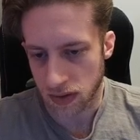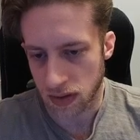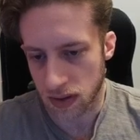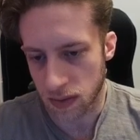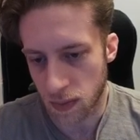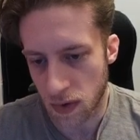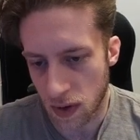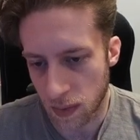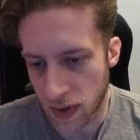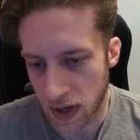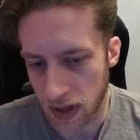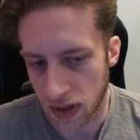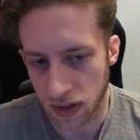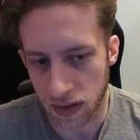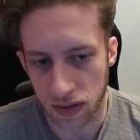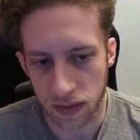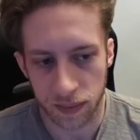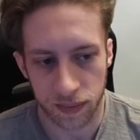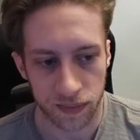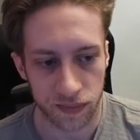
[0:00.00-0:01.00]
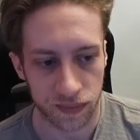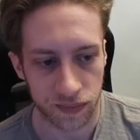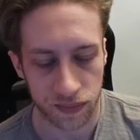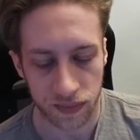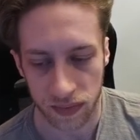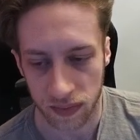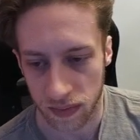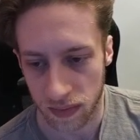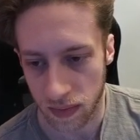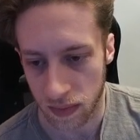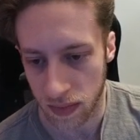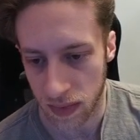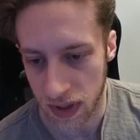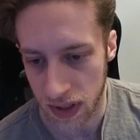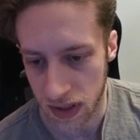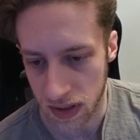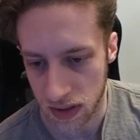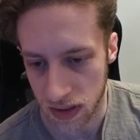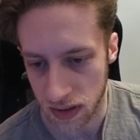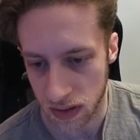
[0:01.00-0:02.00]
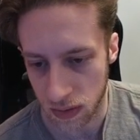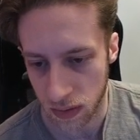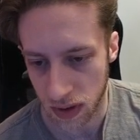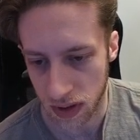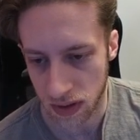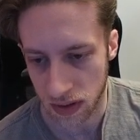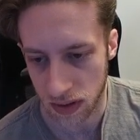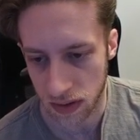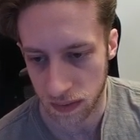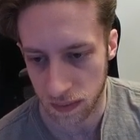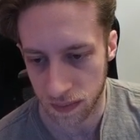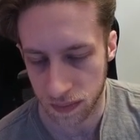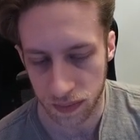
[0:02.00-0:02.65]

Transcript: of small betting in this situation.